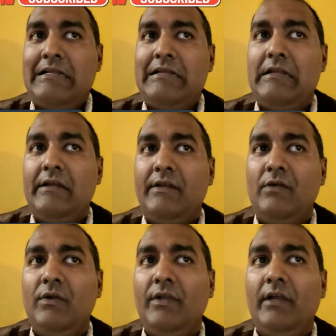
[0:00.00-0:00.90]
the other
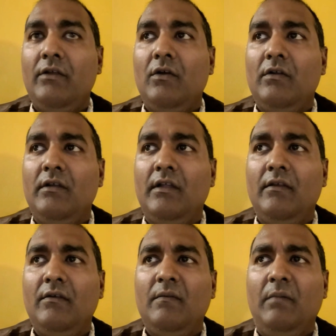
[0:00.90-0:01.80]
word you had gotten, I
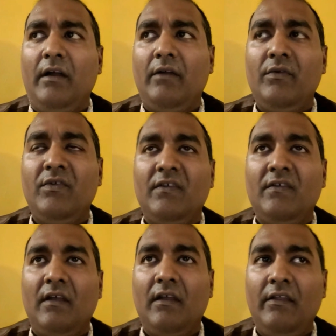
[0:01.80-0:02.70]
think, was bard, which is
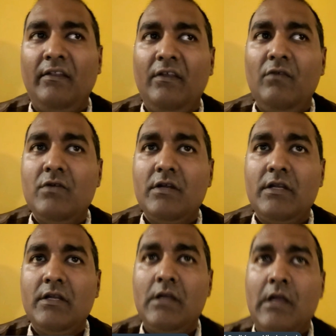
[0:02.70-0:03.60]
a Hindi
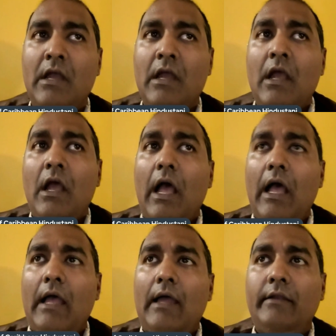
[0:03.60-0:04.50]
word.
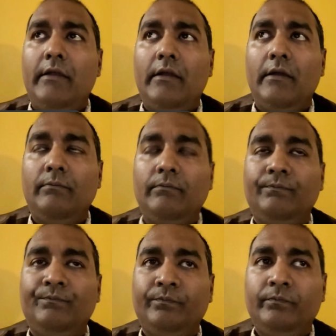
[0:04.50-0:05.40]
And,
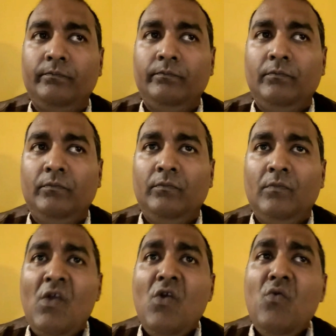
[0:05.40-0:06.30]

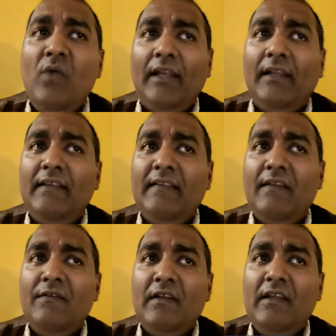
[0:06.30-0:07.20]
well,
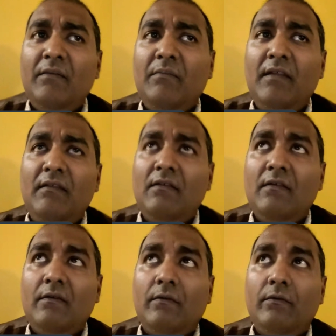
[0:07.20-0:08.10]
essentially it
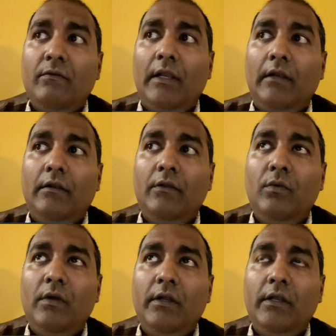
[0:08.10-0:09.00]
means, well, the
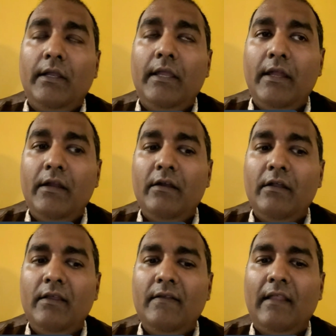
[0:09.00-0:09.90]
word gear
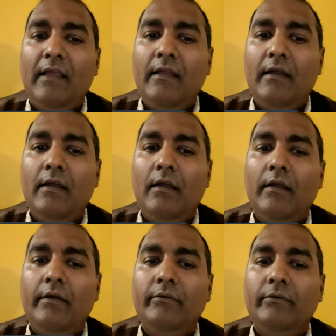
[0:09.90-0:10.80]
is like
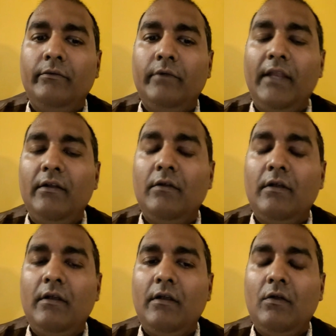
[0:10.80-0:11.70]
an
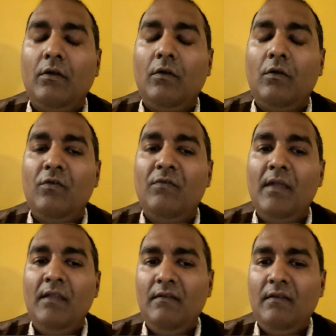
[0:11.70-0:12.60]

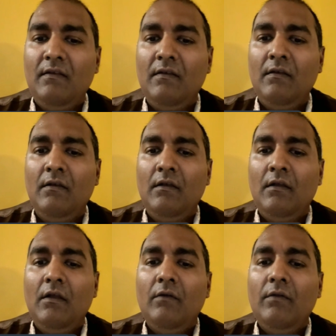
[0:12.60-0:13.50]
enclosement. The